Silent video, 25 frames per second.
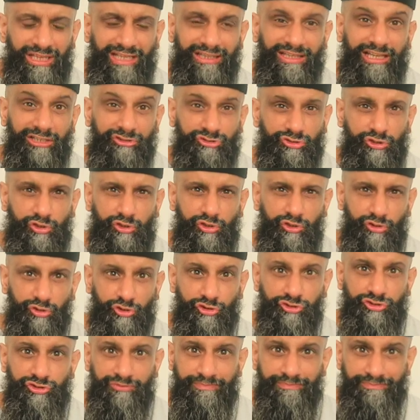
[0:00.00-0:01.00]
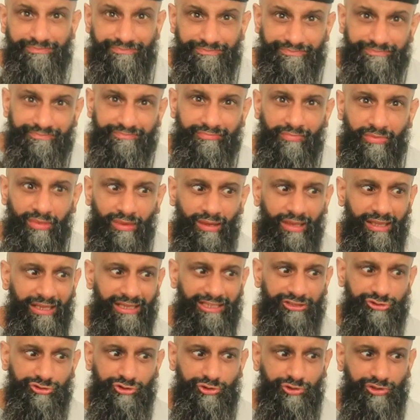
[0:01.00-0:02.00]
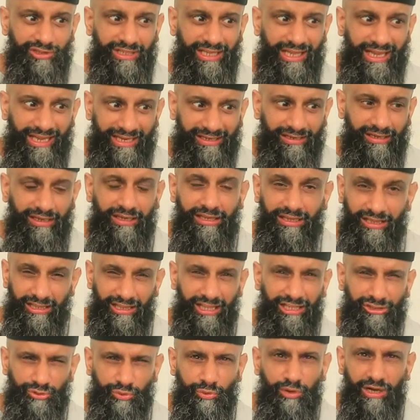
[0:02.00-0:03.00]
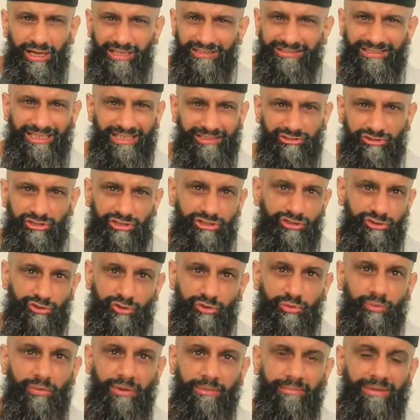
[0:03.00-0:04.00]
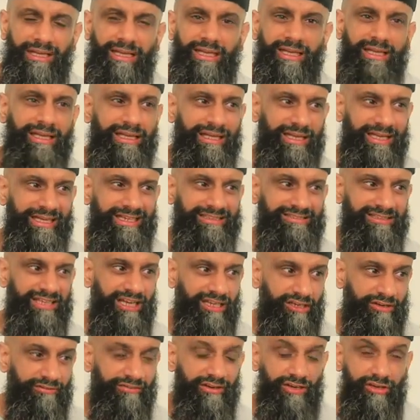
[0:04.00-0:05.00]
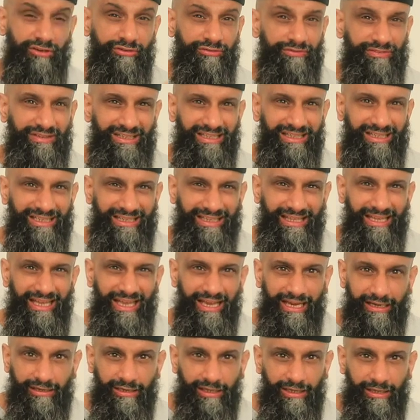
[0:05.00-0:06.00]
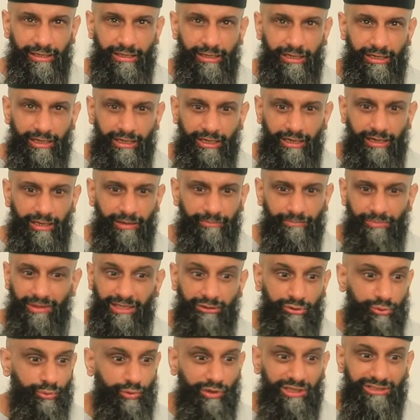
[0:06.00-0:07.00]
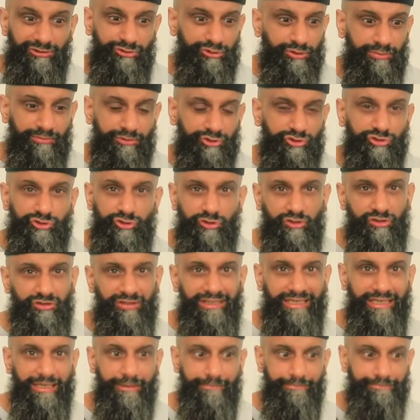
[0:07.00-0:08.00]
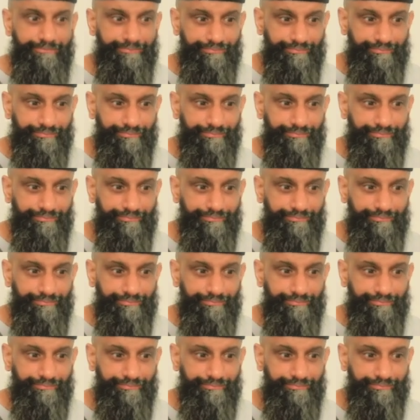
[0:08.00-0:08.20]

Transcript: get that sugar rush, hits you in the head. That's what it's actually done with me. It's kind of, I can feel it in the head. Um, there's way too much sugar in it.